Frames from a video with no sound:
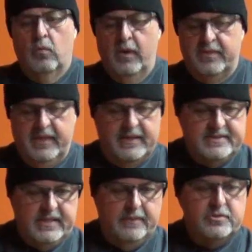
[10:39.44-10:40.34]
With the
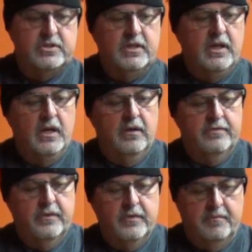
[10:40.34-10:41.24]
exception
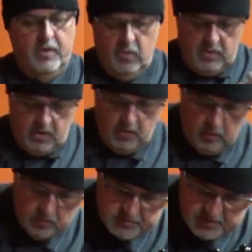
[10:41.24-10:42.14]
of the bolt
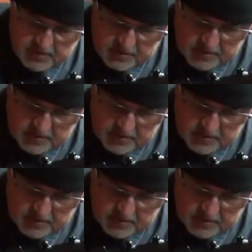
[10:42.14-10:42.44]
holes